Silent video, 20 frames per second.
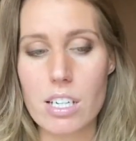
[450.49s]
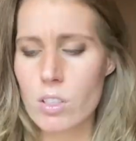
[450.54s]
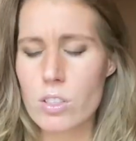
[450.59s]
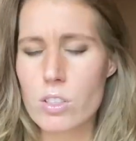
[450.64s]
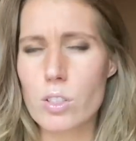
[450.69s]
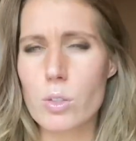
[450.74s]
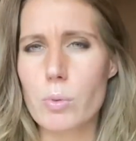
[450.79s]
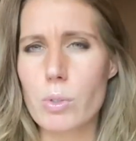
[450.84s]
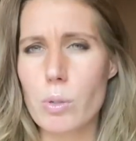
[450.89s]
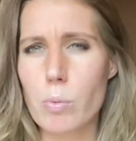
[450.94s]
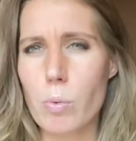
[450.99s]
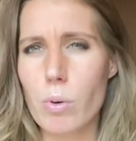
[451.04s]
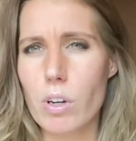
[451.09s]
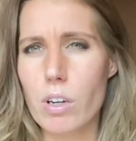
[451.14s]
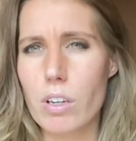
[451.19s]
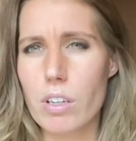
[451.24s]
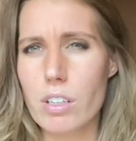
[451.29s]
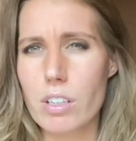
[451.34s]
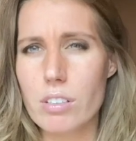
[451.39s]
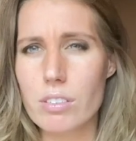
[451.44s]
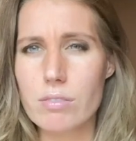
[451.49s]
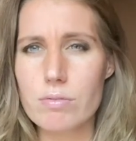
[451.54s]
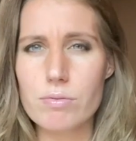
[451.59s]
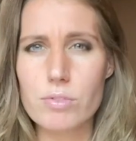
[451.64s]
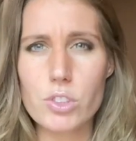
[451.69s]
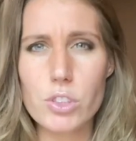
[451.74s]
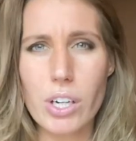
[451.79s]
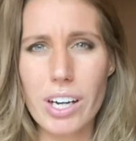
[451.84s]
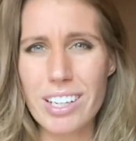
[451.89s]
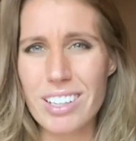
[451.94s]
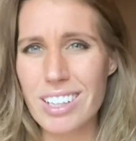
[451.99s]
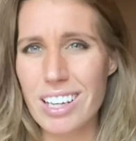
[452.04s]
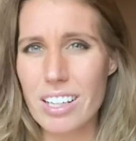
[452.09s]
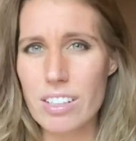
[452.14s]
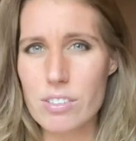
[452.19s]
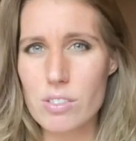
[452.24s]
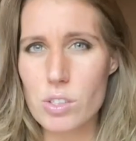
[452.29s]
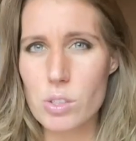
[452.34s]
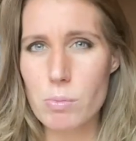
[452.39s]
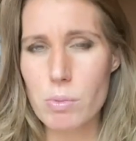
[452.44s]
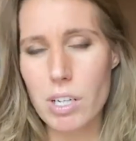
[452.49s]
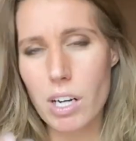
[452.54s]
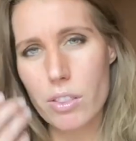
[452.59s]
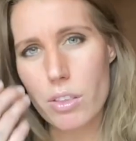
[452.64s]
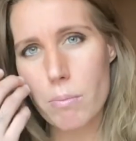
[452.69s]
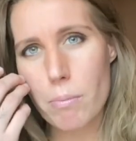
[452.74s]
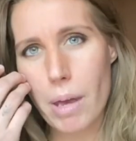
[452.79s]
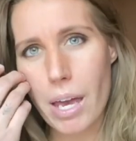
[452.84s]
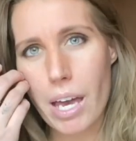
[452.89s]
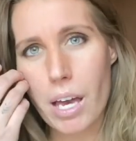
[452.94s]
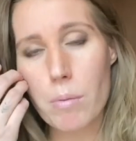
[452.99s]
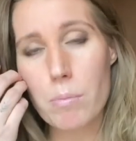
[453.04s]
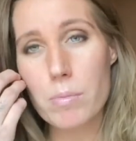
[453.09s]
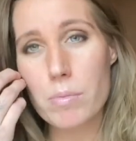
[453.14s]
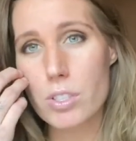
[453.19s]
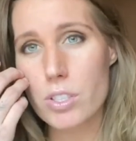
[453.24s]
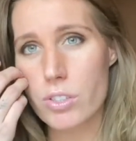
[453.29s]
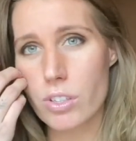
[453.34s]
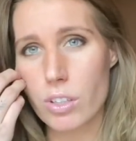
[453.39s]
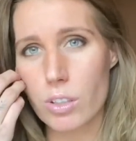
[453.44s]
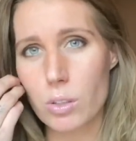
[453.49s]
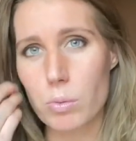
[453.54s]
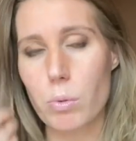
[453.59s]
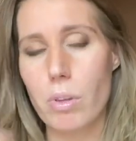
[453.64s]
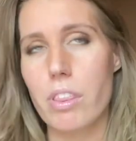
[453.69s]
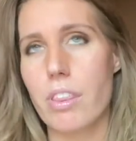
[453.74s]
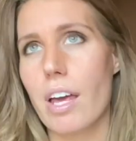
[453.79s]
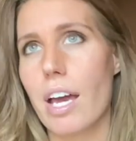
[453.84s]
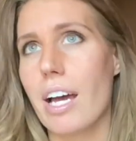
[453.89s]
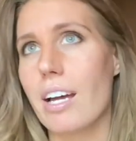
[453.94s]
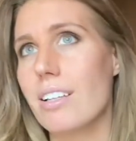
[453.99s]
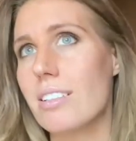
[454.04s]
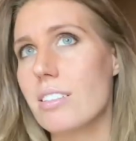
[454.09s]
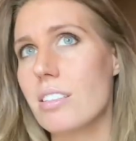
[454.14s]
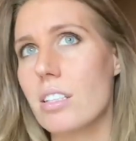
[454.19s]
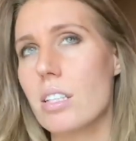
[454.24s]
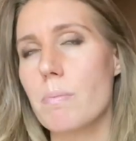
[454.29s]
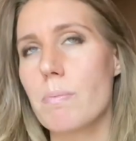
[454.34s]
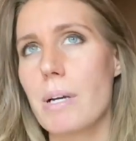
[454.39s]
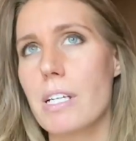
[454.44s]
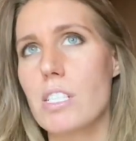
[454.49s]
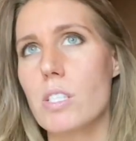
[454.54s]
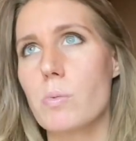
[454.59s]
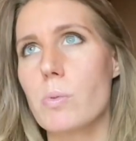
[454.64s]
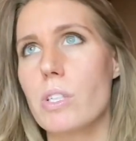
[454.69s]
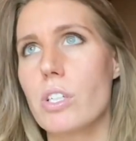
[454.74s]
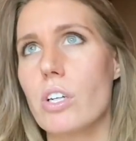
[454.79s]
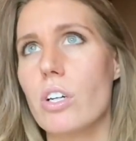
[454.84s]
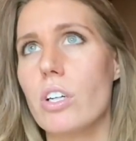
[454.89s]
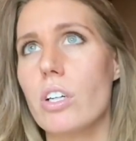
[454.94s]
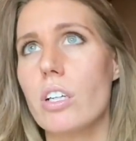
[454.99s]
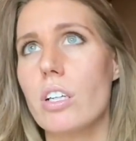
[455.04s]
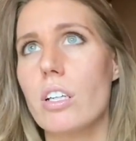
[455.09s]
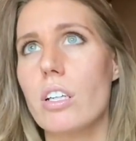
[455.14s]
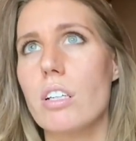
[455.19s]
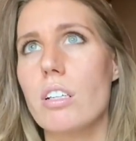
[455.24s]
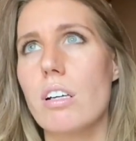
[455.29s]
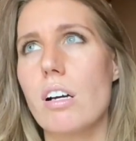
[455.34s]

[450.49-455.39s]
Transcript: So we would try to kind of zoom in on the map, struggled with that, did the best we could.